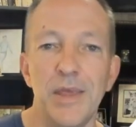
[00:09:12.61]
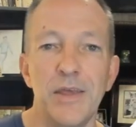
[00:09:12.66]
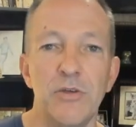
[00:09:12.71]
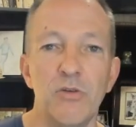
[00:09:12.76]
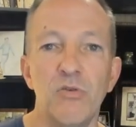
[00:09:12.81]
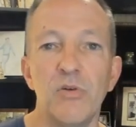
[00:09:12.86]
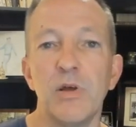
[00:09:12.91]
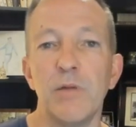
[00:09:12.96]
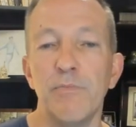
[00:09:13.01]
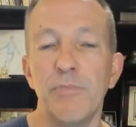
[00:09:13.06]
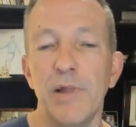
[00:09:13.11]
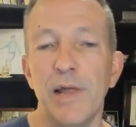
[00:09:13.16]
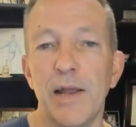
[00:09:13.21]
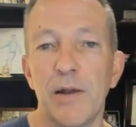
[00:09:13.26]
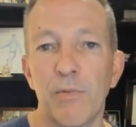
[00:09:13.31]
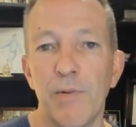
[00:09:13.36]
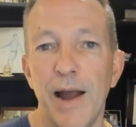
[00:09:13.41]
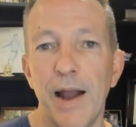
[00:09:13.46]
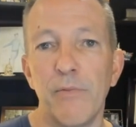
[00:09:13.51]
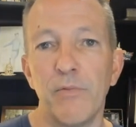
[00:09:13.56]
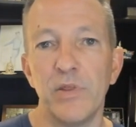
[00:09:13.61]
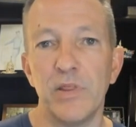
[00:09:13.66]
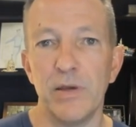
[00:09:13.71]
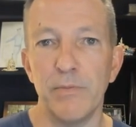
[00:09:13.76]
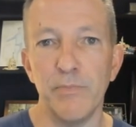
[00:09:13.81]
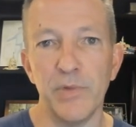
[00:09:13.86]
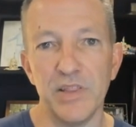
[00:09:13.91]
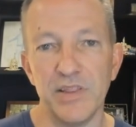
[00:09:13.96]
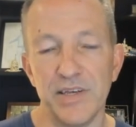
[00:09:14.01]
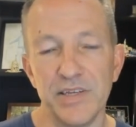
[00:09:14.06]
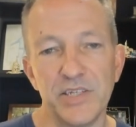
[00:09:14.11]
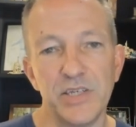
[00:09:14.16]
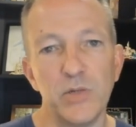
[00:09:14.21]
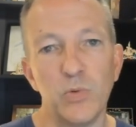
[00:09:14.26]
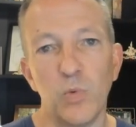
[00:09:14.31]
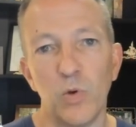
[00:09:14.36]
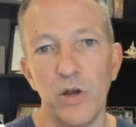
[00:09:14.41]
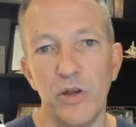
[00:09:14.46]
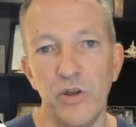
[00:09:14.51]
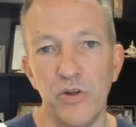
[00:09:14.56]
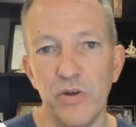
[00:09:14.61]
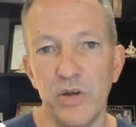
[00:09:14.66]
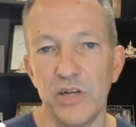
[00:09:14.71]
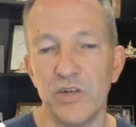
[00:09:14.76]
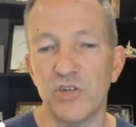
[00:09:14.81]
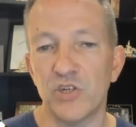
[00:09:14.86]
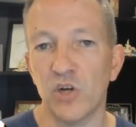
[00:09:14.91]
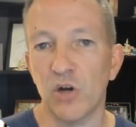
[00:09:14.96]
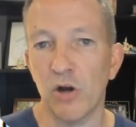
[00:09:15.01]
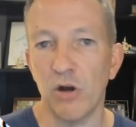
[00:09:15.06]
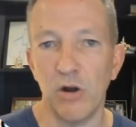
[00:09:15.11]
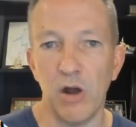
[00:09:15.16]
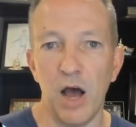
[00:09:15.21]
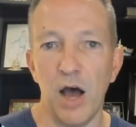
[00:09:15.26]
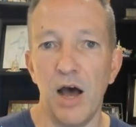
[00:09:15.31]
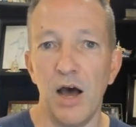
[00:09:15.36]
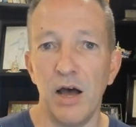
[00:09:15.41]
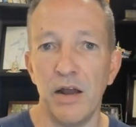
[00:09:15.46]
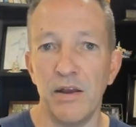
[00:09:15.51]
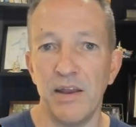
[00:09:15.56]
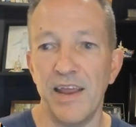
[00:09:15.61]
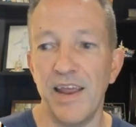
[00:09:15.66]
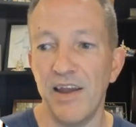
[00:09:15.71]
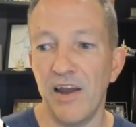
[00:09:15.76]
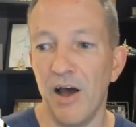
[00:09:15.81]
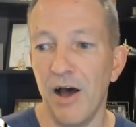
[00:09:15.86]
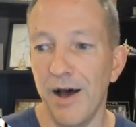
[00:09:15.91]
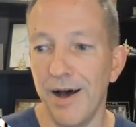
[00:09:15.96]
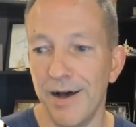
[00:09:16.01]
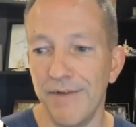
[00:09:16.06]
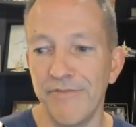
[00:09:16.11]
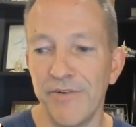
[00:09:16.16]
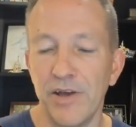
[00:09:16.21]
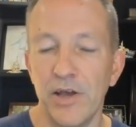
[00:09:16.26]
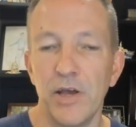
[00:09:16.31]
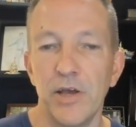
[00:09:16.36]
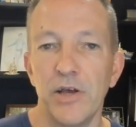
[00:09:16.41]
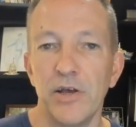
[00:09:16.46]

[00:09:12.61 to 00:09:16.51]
You can play around with it, but this is where you can turn on and off